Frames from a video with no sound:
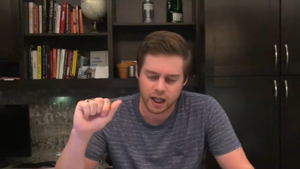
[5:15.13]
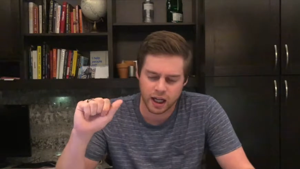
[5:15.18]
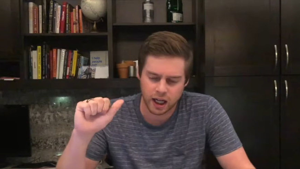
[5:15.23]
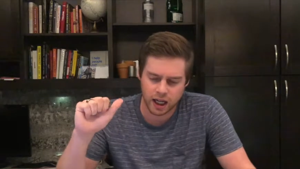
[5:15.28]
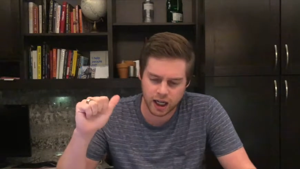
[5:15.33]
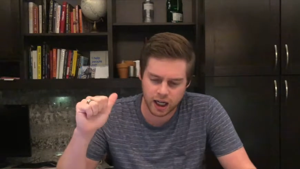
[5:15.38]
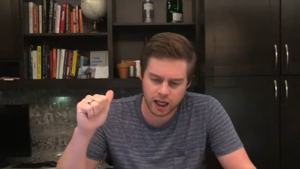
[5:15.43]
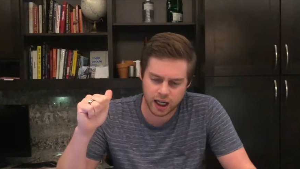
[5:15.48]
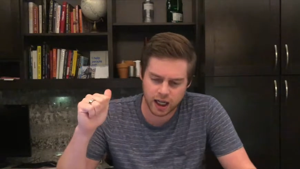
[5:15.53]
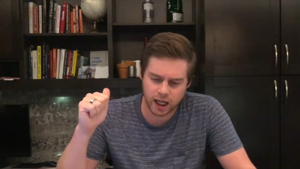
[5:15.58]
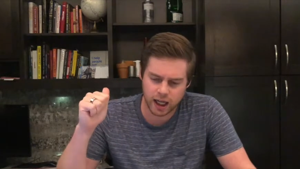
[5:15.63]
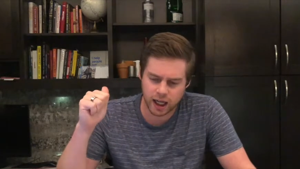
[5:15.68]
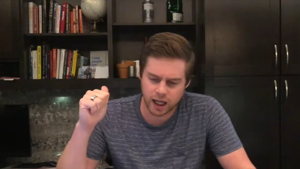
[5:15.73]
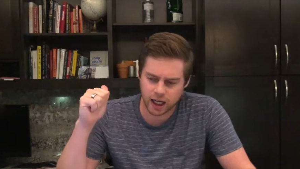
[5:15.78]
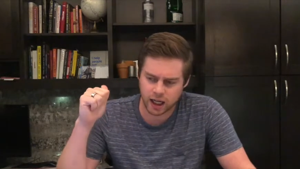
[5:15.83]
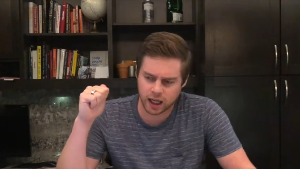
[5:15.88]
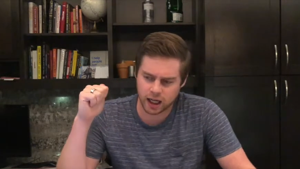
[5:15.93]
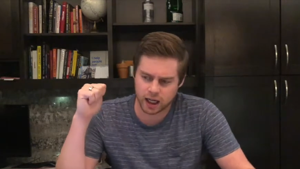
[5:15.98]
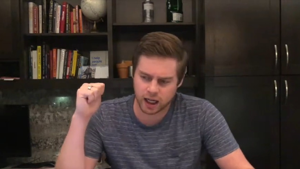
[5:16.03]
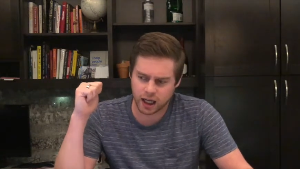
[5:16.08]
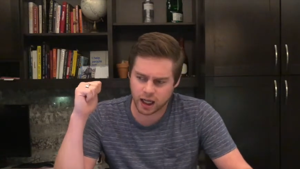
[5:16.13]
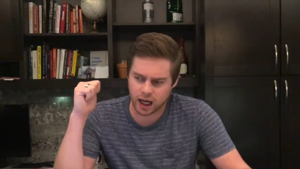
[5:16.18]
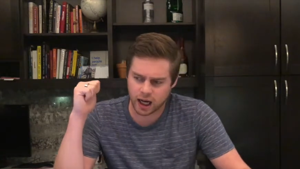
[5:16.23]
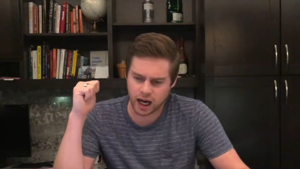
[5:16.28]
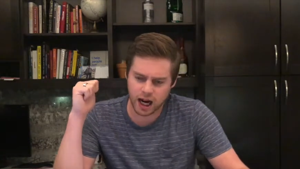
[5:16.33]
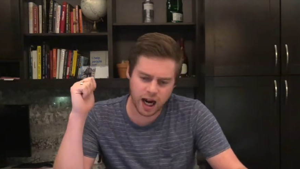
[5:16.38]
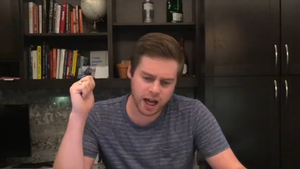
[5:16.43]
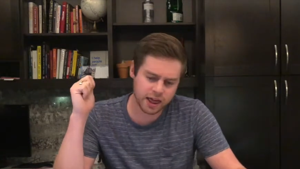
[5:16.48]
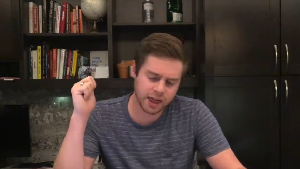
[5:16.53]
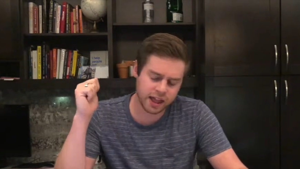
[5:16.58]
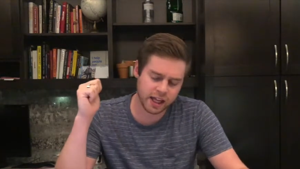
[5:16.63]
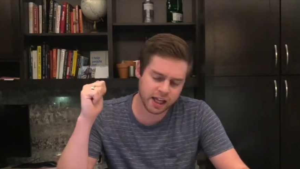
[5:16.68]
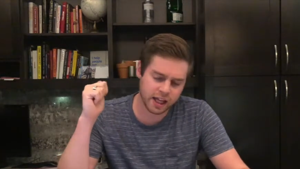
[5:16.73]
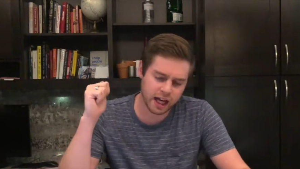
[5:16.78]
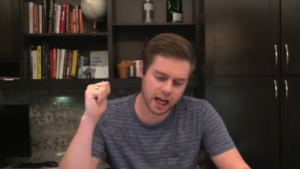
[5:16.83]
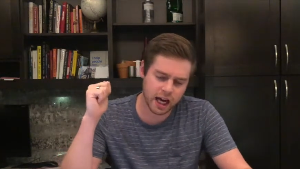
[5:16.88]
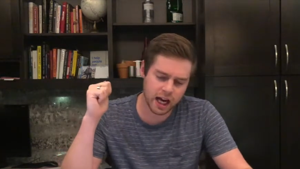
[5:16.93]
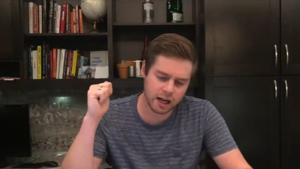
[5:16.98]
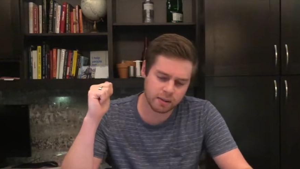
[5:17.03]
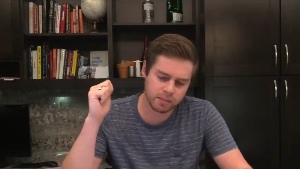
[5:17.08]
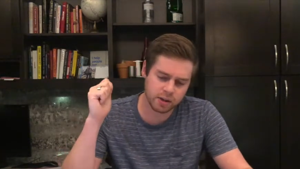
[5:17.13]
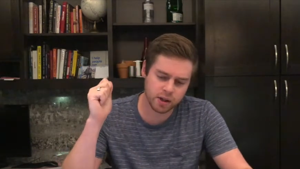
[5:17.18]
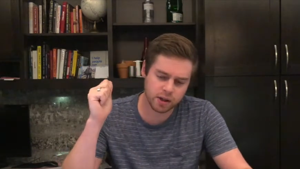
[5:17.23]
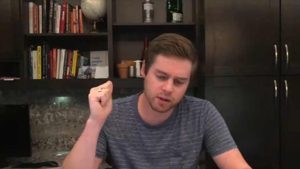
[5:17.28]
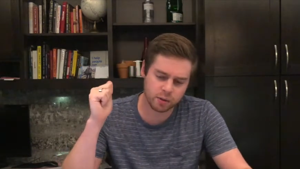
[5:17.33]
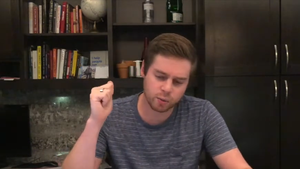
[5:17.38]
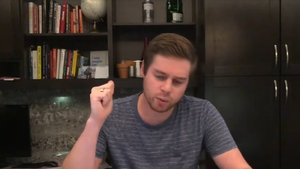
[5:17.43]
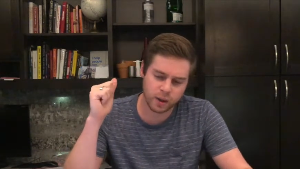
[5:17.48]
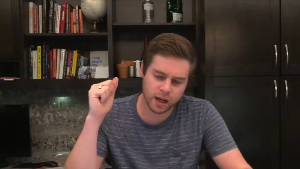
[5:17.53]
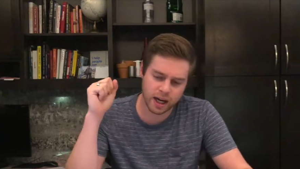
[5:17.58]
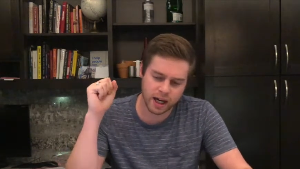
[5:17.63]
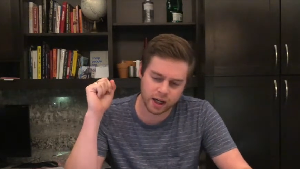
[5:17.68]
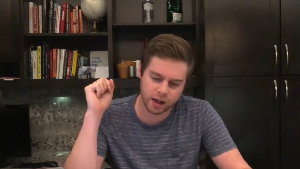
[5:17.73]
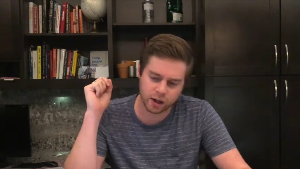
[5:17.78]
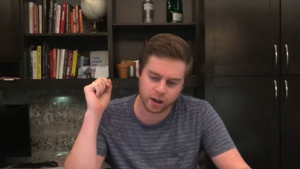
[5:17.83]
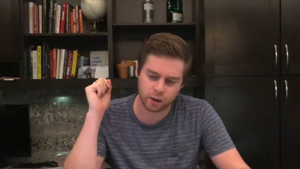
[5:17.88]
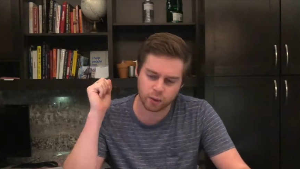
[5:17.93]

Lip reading: I think I'm going to rank